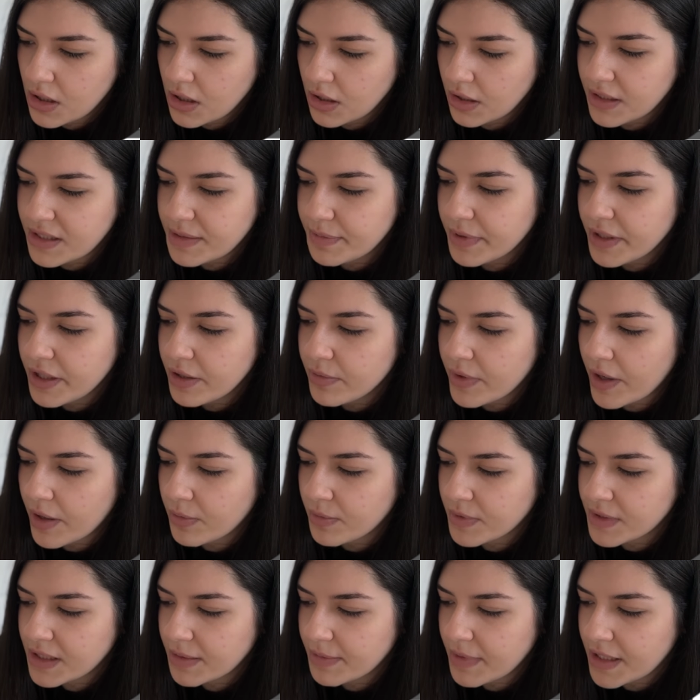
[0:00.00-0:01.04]
let's play around
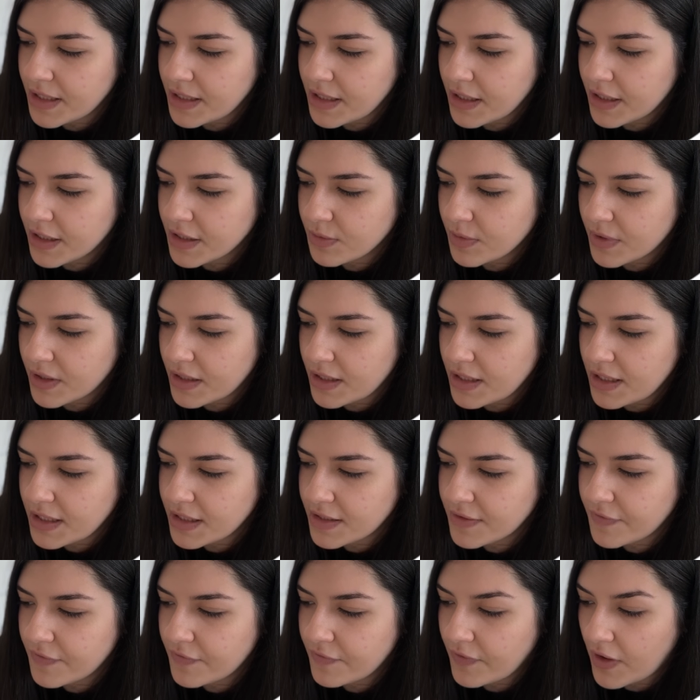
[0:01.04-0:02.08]
with some ideas with
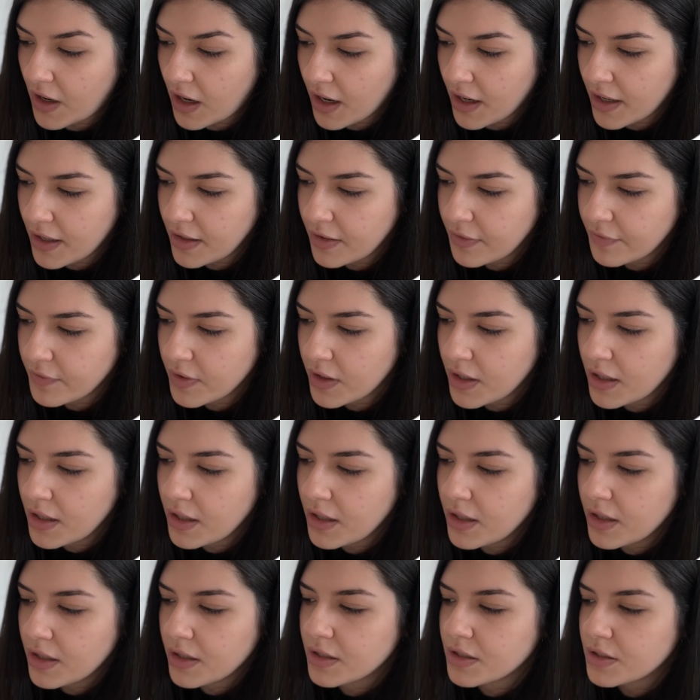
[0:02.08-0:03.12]
these 5.
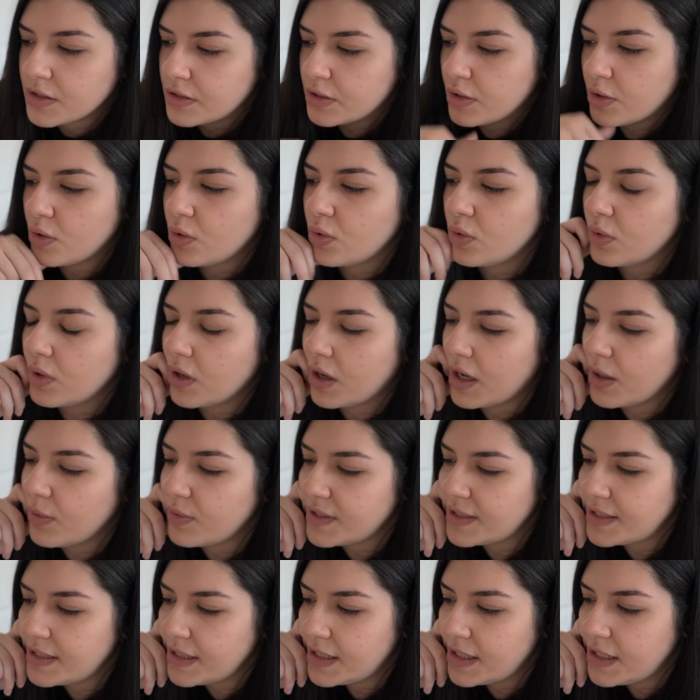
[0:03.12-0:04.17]
So I was
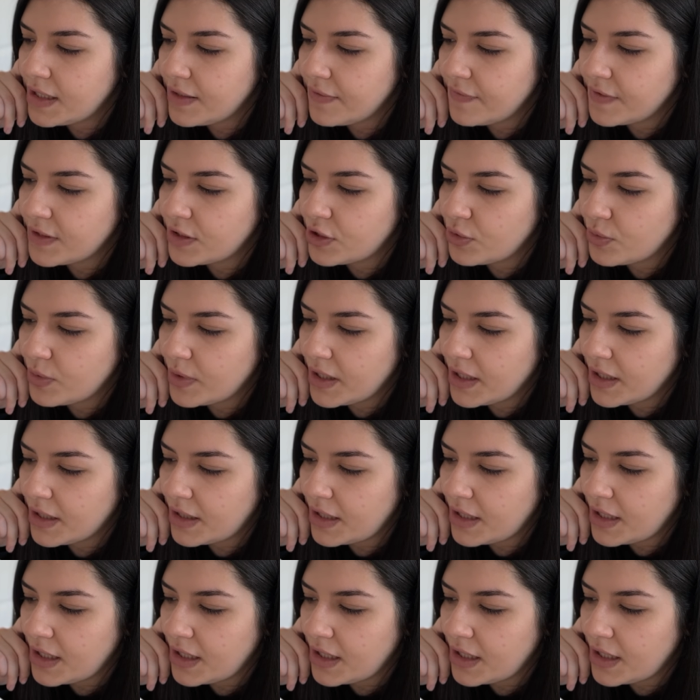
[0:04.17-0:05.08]
thinking of doing